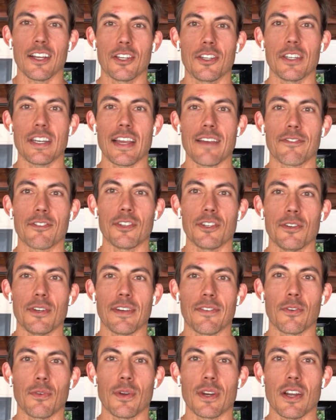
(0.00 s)
Good afternoon,
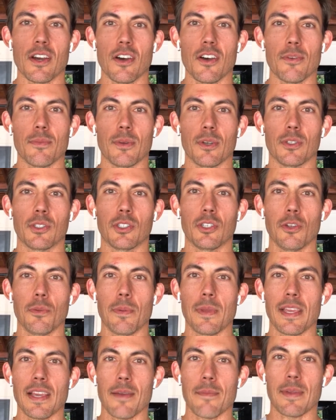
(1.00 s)
everyone. Almost 2
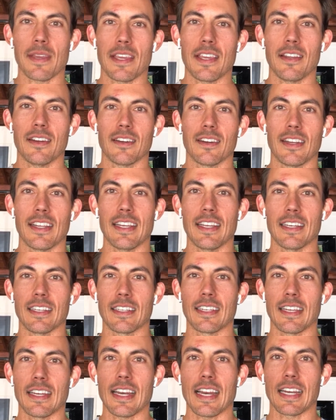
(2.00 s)
p.m. here
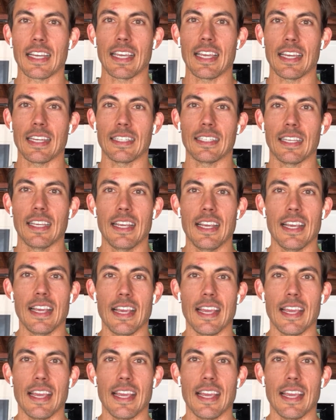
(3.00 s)
in Connecticut.